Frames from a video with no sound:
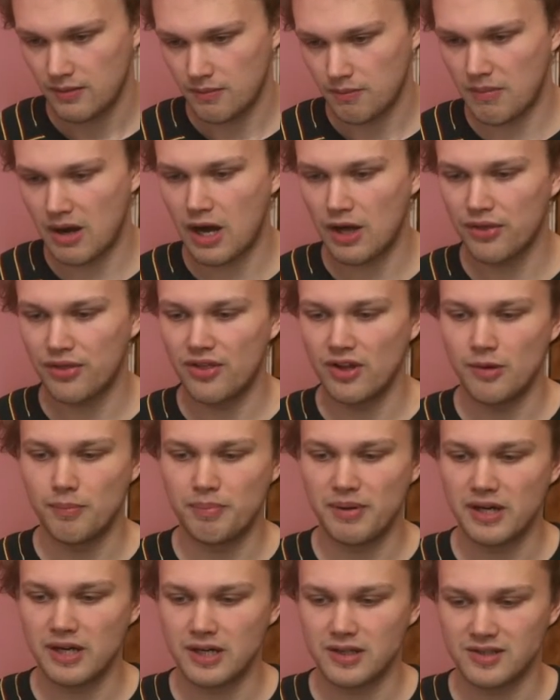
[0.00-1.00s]
Martha
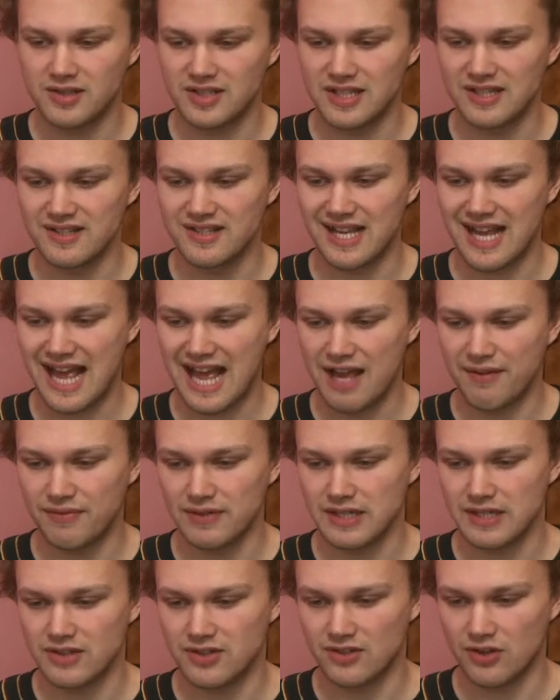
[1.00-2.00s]
burst into
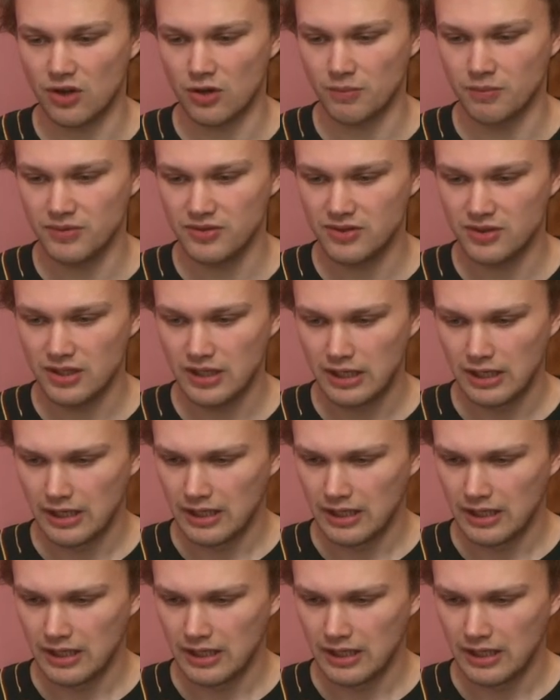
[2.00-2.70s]
heavy sobs.